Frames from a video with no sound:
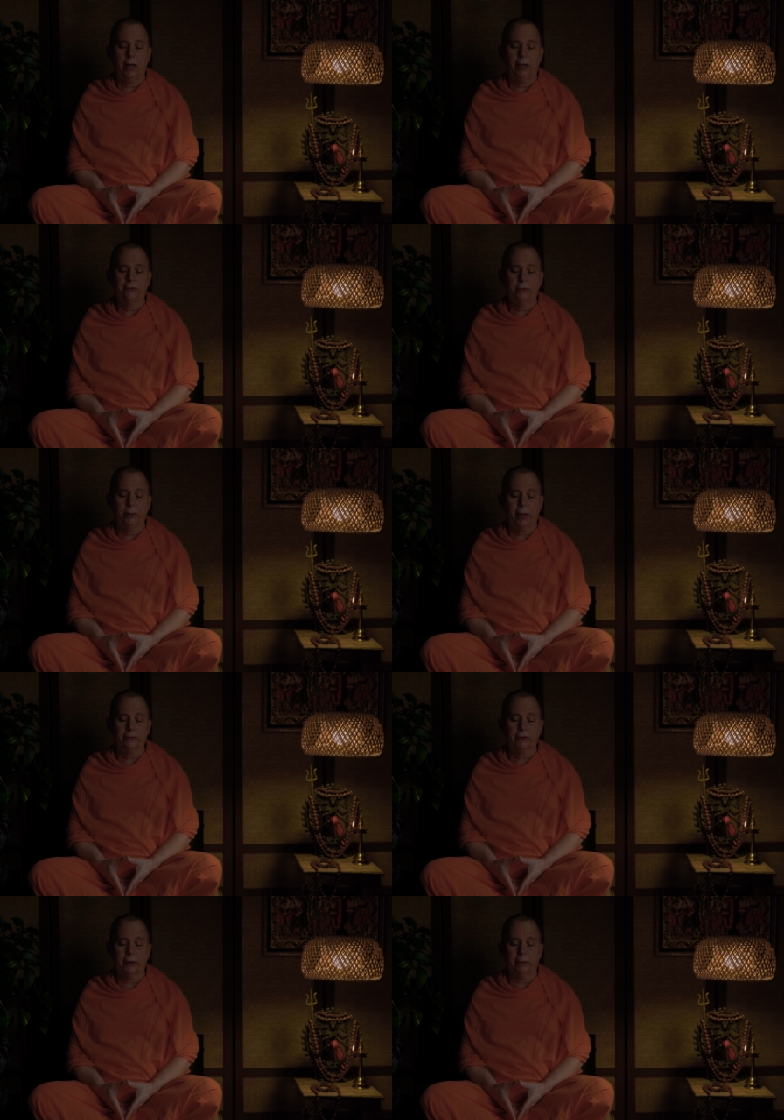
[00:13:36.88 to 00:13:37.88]
As you
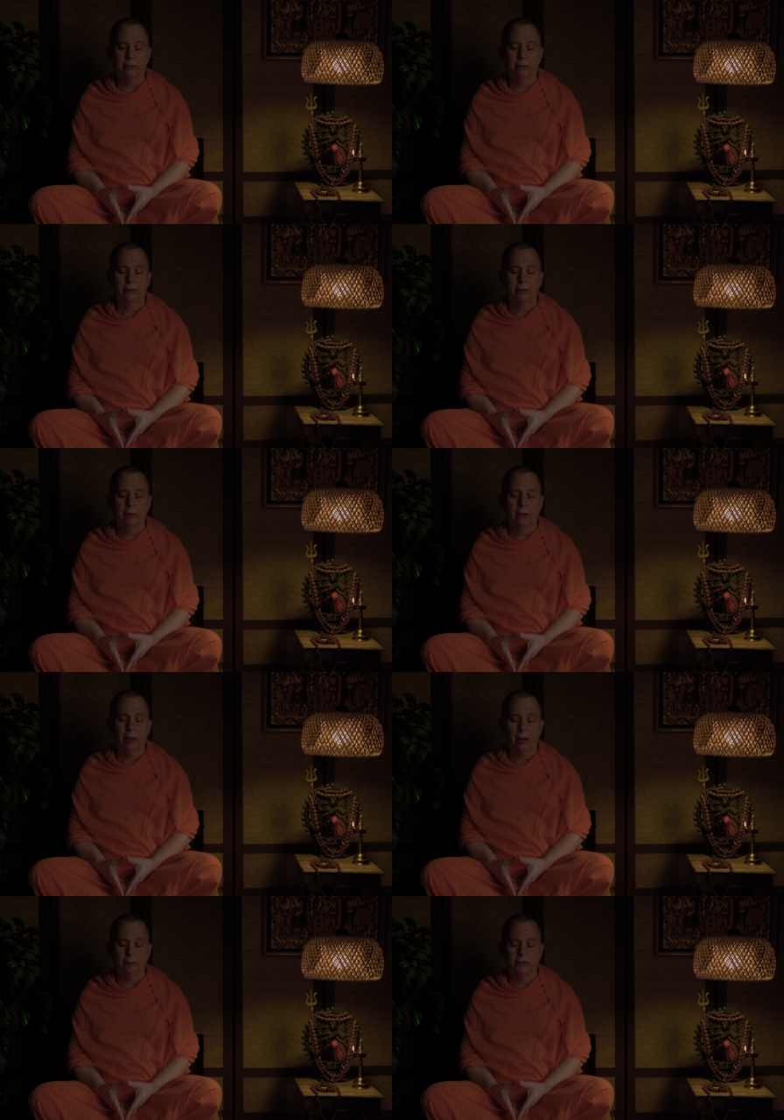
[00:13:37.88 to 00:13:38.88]
exhale,
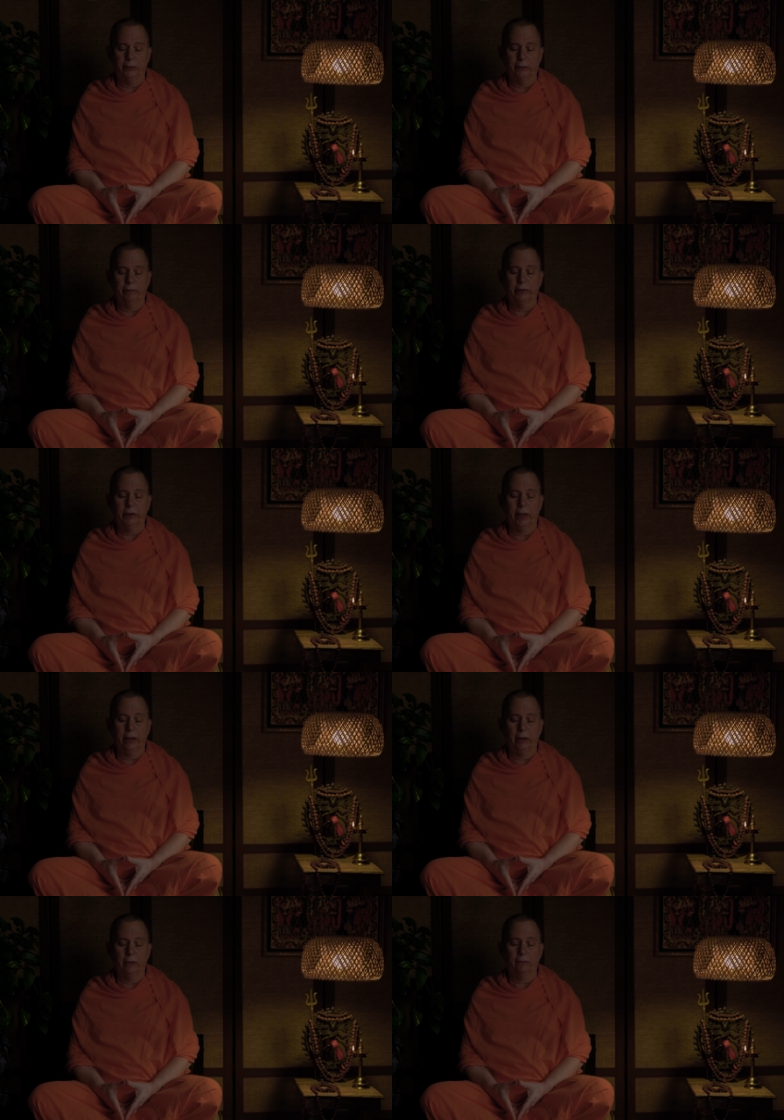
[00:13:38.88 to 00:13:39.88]
observe the
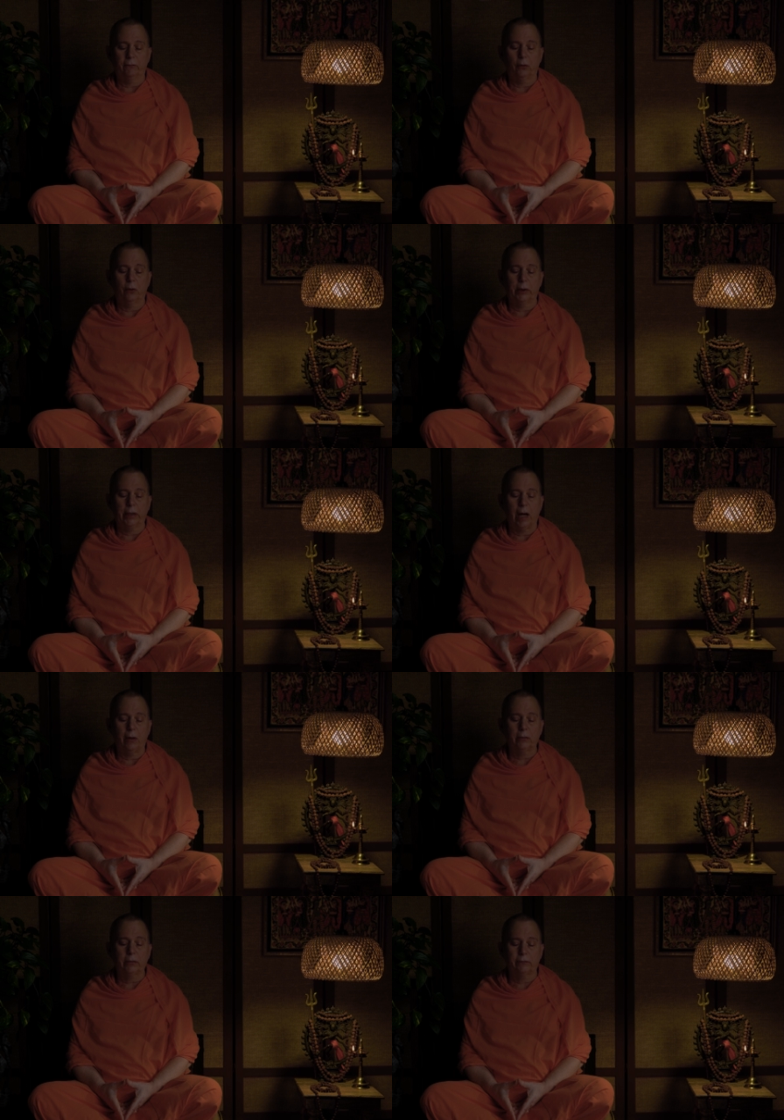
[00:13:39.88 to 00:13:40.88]
air flowing
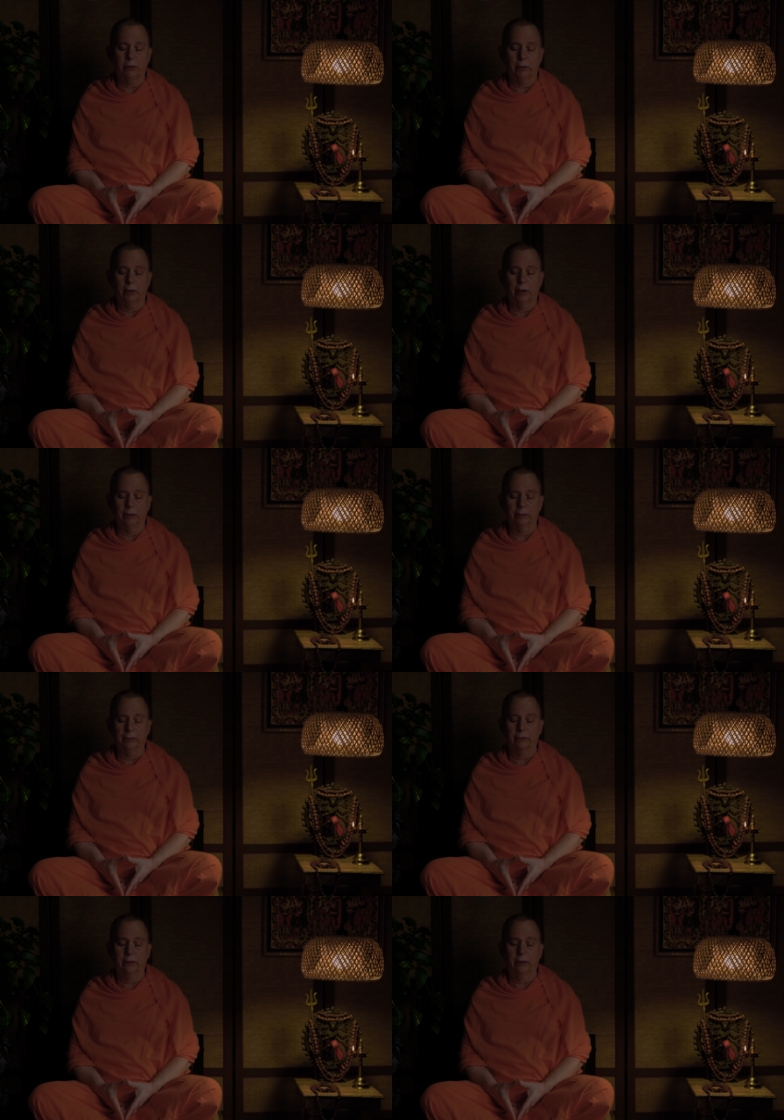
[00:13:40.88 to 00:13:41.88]
out of your
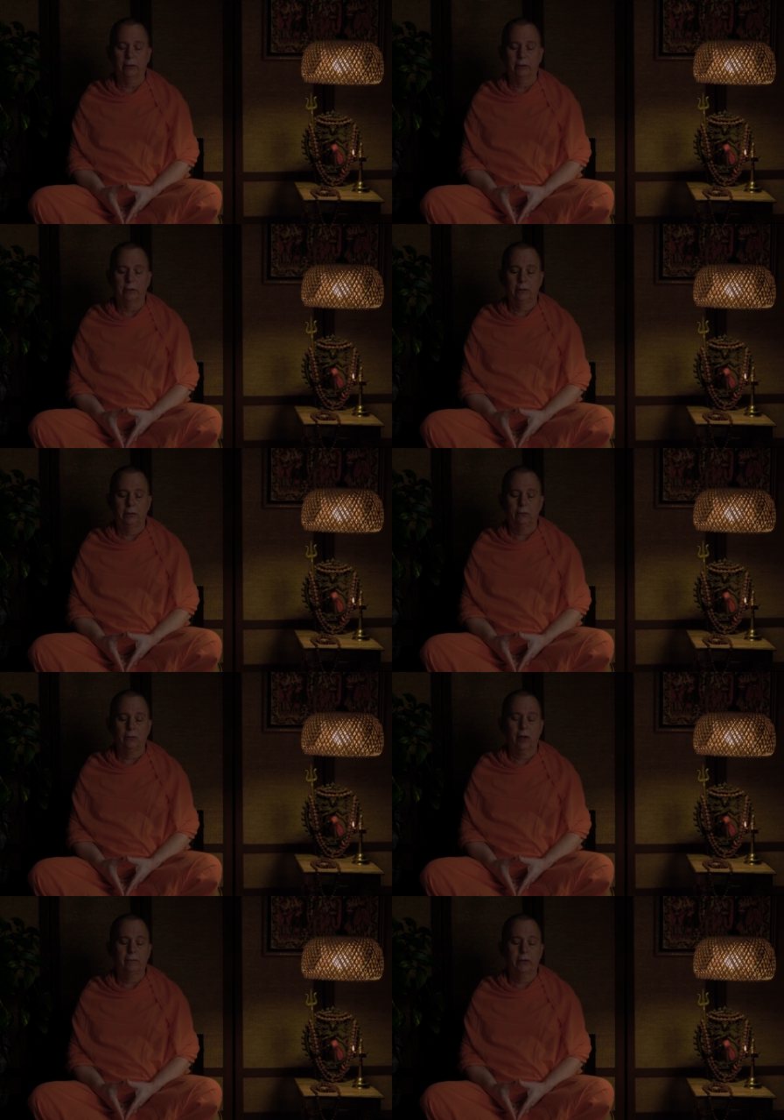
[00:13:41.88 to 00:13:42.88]
lungs,
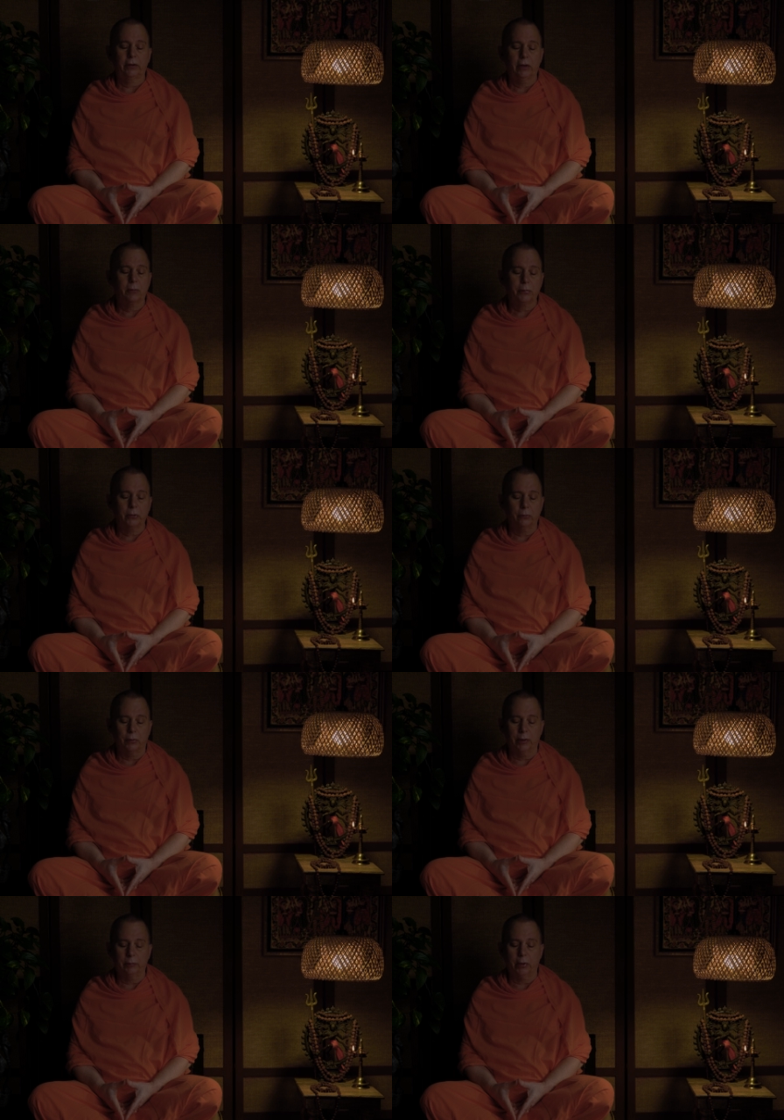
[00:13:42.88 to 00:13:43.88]
traveling up your
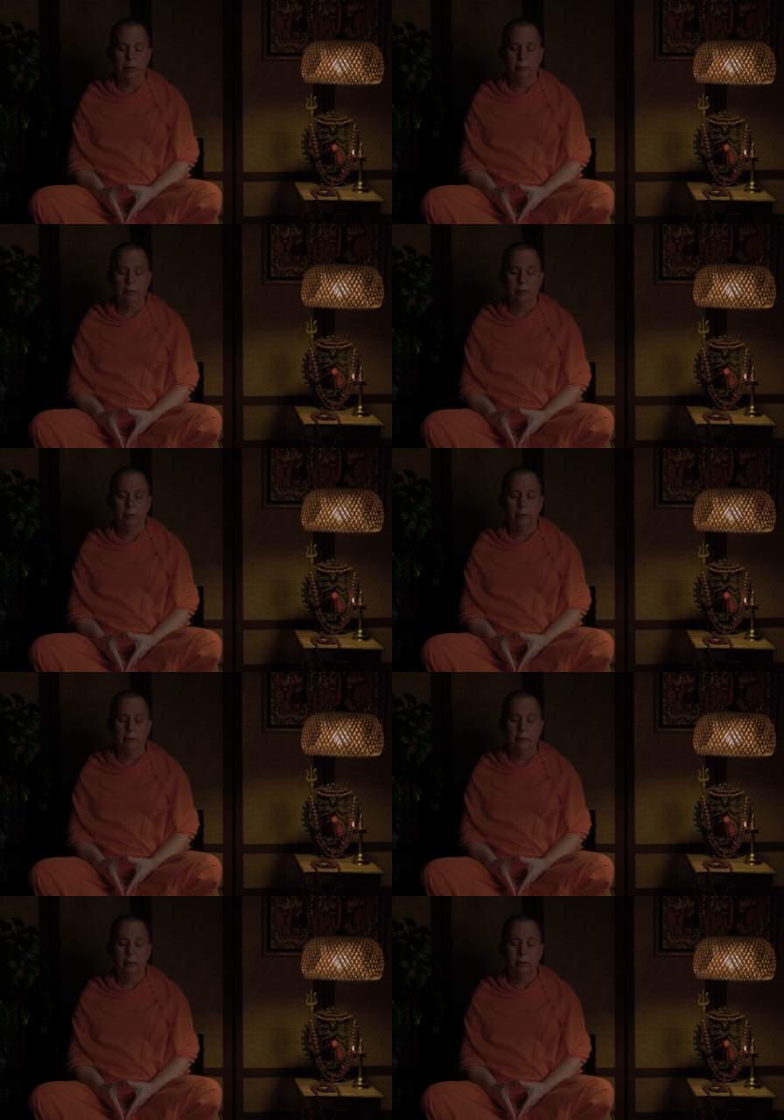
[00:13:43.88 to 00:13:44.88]
windpipe,
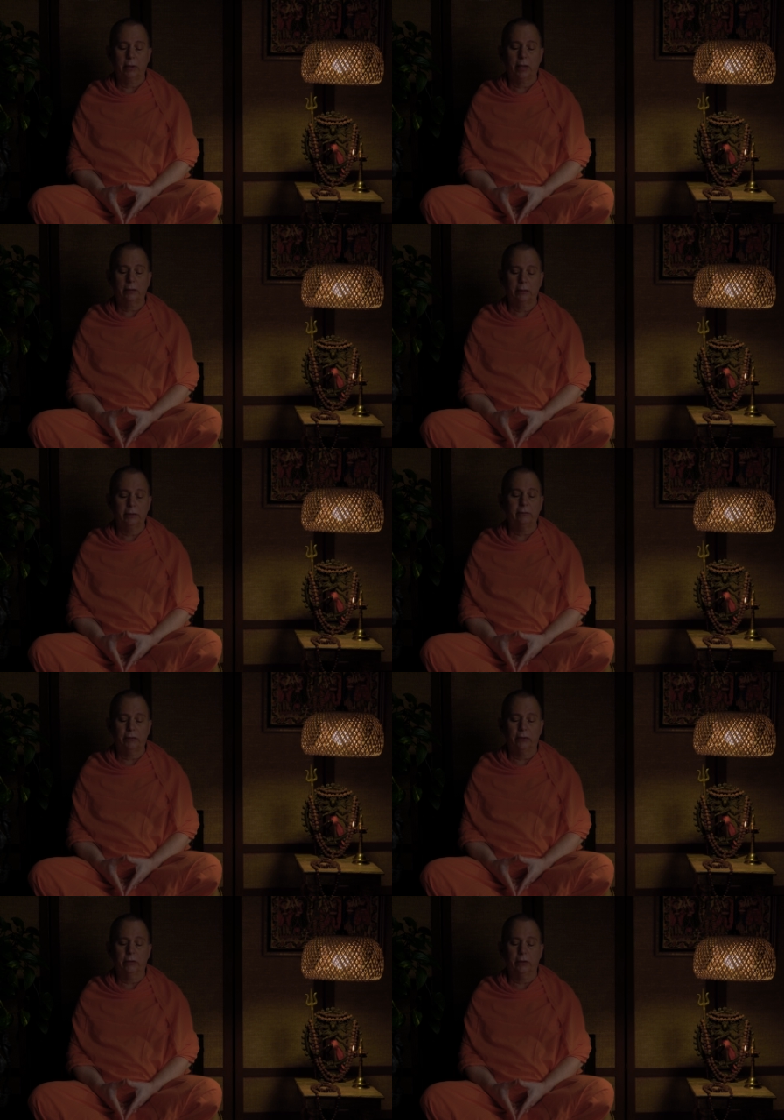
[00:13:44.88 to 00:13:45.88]
and
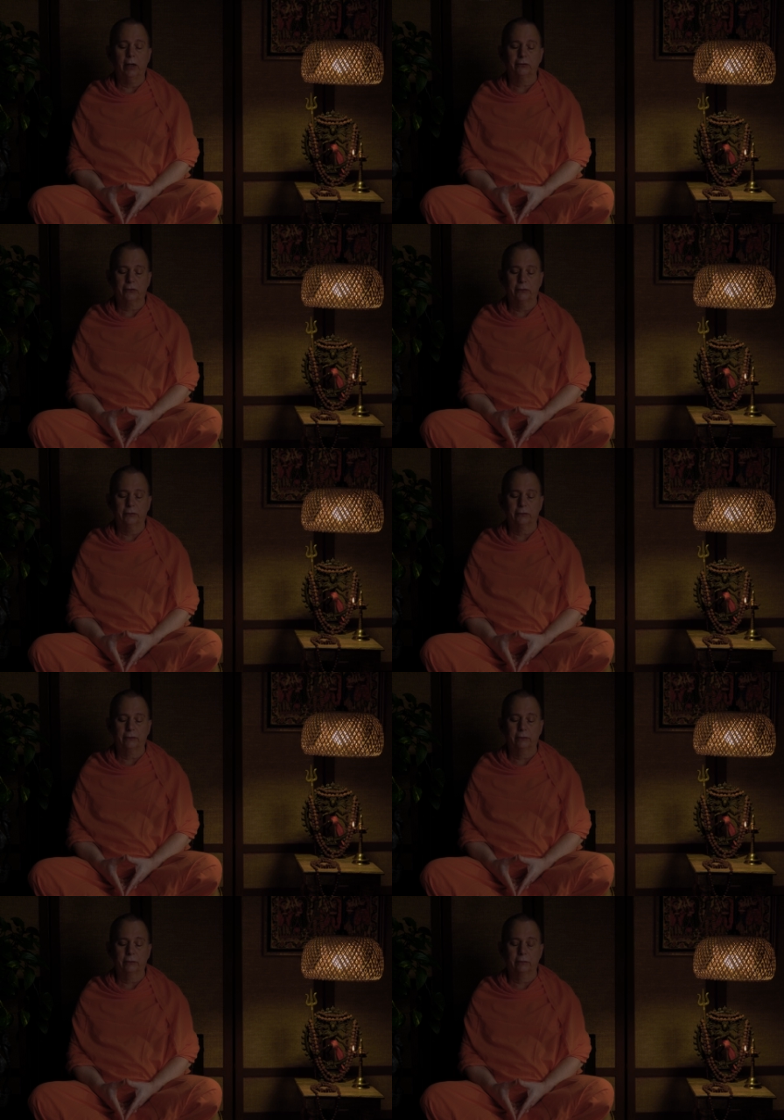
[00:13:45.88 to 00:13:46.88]
leaving your nostrils.